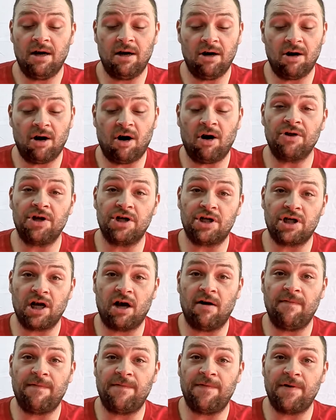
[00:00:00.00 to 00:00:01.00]
on the
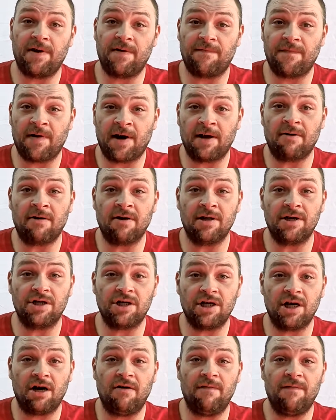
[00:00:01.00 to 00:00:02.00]
shelf, if you could find her on the
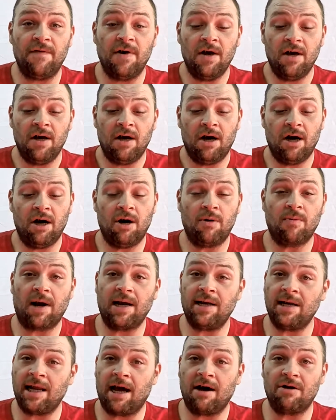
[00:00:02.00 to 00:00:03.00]
shelf.
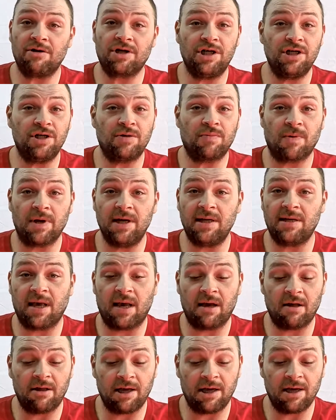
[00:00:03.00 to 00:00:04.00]
Right now she's
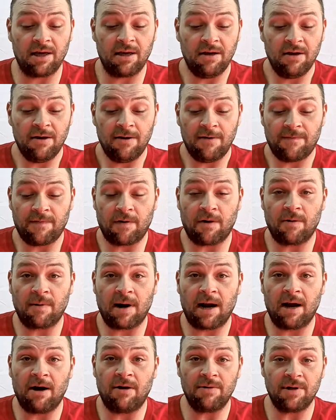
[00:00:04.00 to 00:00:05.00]
retailing for
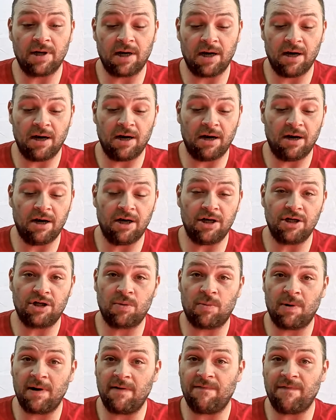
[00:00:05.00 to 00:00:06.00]
around
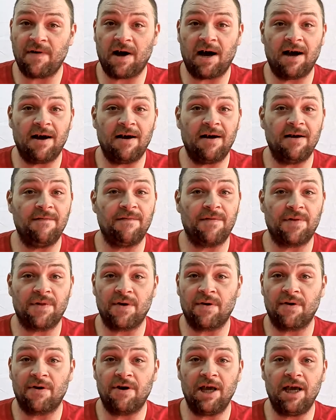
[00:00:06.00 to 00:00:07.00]

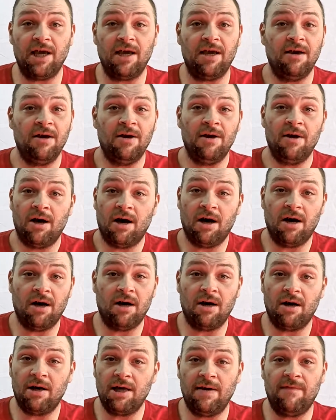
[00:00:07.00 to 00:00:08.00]
$25,
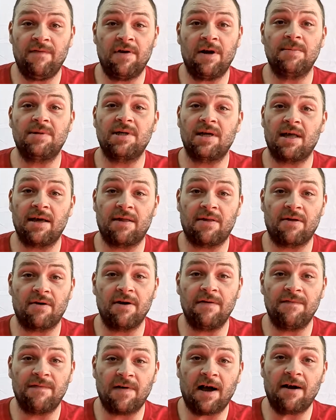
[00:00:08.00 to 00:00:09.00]
$30, even up to like
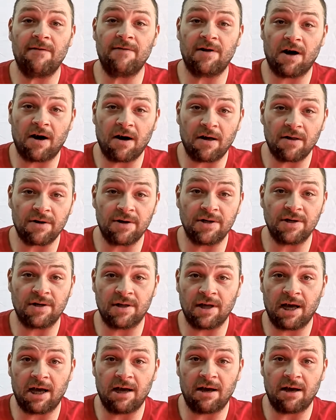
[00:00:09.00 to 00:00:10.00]
$35
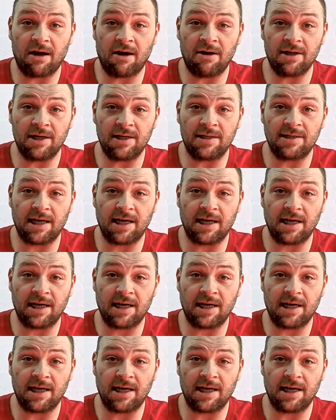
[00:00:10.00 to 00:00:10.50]
on the